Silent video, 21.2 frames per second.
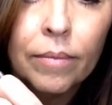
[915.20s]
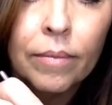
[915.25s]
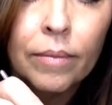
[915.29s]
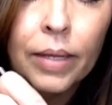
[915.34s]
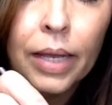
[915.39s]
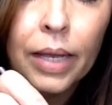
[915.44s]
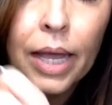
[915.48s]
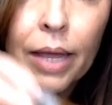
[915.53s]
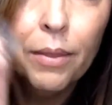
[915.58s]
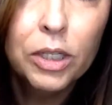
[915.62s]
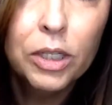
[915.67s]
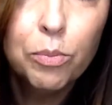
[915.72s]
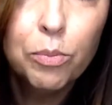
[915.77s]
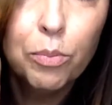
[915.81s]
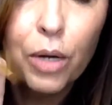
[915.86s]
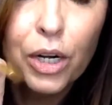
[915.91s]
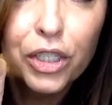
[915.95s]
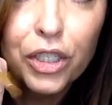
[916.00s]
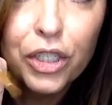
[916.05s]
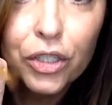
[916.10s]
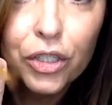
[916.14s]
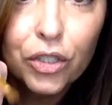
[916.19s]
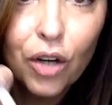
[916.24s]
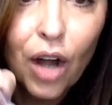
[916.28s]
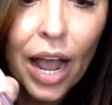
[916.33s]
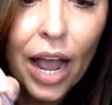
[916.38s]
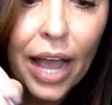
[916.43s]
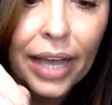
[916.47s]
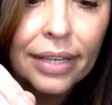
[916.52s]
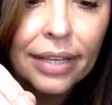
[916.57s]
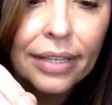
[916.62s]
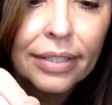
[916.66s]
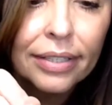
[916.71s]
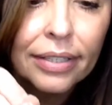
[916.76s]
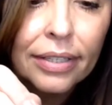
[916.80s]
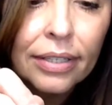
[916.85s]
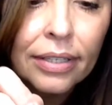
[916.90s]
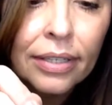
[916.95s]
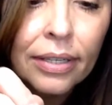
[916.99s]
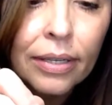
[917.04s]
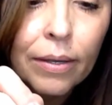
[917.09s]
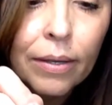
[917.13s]
And this brush is dry.
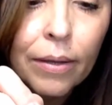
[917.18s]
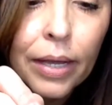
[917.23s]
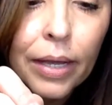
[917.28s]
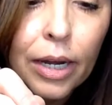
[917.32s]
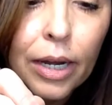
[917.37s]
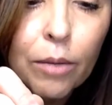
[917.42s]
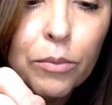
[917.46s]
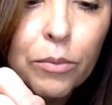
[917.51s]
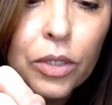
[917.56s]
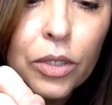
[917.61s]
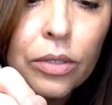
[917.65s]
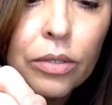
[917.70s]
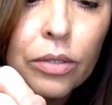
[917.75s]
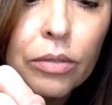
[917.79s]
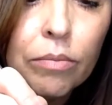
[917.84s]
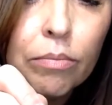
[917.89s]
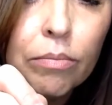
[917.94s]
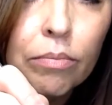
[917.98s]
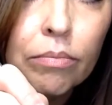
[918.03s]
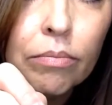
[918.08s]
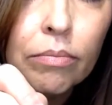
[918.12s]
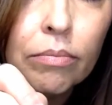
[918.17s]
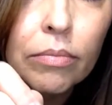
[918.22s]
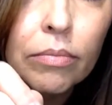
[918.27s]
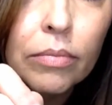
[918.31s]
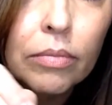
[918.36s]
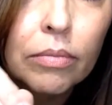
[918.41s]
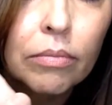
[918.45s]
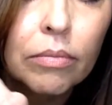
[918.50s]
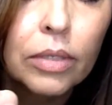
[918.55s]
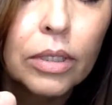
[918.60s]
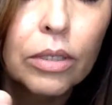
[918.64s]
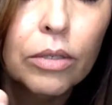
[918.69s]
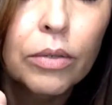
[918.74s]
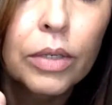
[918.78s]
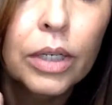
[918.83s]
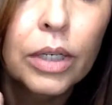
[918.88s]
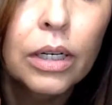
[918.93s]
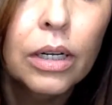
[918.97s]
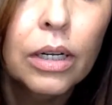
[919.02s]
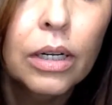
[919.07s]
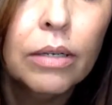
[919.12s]
And I'm just gluing
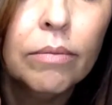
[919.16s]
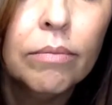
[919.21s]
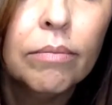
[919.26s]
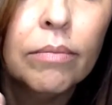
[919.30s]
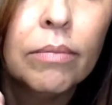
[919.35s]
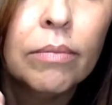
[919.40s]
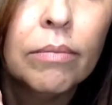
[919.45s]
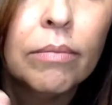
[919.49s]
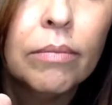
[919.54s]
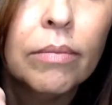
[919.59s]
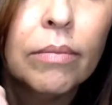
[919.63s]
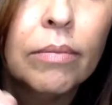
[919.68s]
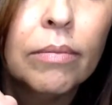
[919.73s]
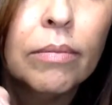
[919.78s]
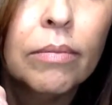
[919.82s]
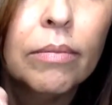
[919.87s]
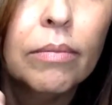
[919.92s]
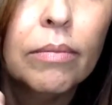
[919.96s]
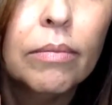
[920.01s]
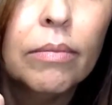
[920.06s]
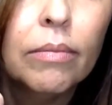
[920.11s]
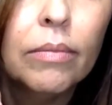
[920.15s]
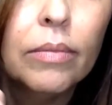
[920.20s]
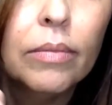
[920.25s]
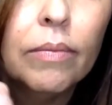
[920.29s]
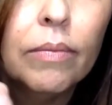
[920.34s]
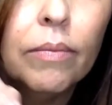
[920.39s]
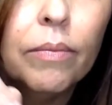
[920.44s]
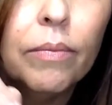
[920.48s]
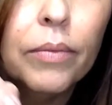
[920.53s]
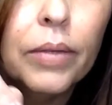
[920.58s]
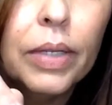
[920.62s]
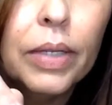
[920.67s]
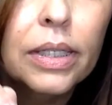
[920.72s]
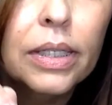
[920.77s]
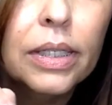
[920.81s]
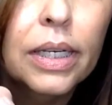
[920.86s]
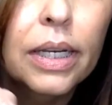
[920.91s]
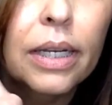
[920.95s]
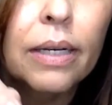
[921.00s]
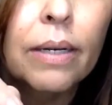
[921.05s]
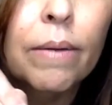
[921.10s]
it on. That's
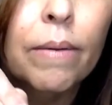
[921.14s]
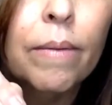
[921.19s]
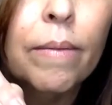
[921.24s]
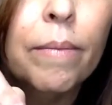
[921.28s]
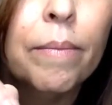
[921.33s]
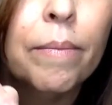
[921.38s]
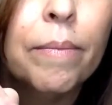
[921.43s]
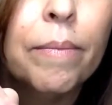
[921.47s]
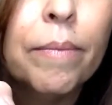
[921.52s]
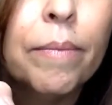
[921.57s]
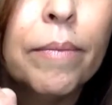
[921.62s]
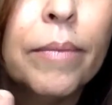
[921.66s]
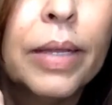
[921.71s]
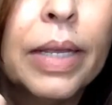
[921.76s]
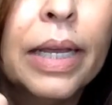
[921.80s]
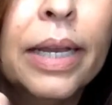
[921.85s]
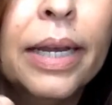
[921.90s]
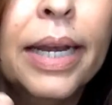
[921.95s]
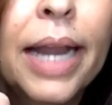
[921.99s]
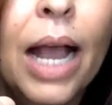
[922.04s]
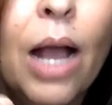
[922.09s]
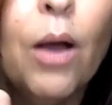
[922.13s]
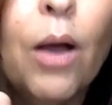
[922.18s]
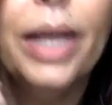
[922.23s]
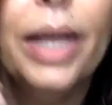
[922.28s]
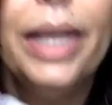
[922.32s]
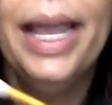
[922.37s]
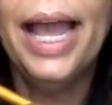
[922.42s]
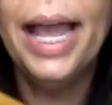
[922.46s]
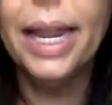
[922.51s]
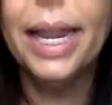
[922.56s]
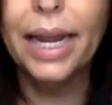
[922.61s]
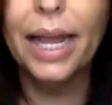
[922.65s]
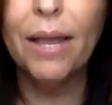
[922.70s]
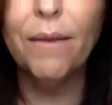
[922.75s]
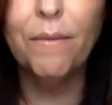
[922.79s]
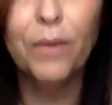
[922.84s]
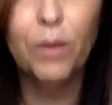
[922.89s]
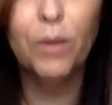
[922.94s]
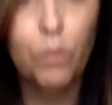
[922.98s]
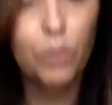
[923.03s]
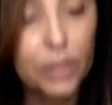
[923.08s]
it. Now, again, if
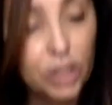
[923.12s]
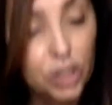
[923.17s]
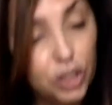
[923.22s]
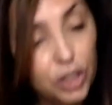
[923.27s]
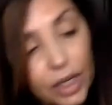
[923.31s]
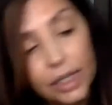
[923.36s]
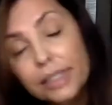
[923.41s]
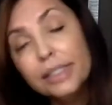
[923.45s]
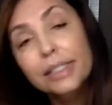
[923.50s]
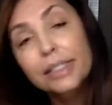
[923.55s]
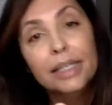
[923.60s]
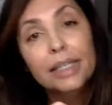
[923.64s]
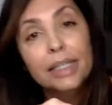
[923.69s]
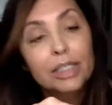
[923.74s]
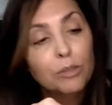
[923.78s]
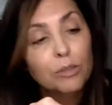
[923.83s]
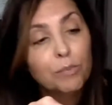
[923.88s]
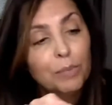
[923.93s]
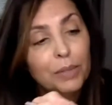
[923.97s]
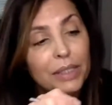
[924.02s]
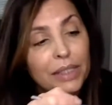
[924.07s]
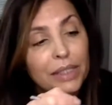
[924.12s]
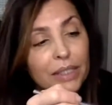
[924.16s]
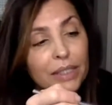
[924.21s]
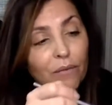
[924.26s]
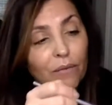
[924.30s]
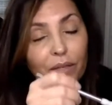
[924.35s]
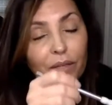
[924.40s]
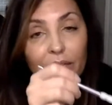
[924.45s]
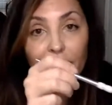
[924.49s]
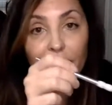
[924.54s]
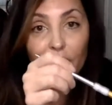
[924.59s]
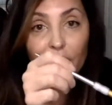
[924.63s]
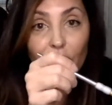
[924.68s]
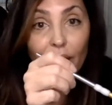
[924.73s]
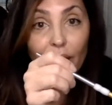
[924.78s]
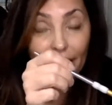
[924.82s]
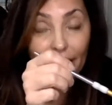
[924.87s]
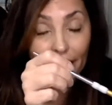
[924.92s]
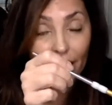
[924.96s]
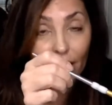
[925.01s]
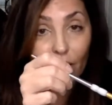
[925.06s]
it was just in a specific little
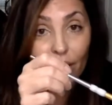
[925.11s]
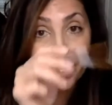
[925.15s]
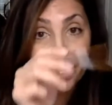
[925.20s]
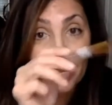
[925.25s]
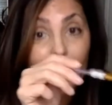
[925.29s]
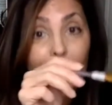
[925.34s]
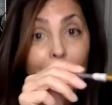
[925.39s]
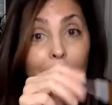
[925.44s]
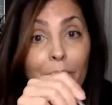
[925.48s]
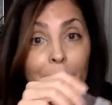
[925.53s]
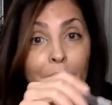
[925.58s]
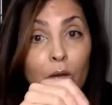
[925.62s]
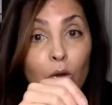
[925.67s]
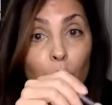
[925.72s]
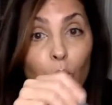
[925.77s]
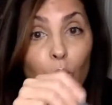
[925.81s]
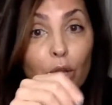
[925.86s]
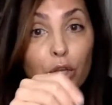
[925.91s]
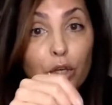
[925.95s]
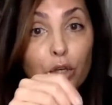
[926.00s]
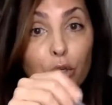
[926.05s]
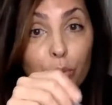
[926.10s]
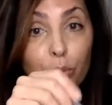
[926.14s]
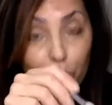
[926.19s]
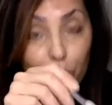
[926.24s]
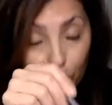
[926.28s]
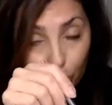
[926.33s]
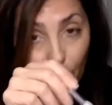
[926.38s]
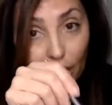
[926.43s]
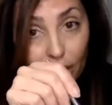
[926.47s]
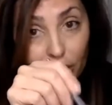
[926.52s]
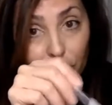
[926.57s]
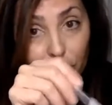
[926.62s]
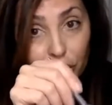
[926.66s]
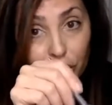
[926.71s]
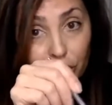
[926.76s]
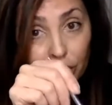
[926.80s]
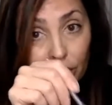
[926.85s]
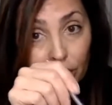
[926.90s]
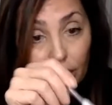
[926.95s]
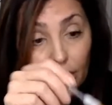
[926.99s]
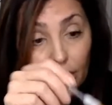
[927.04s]
area, when you brush,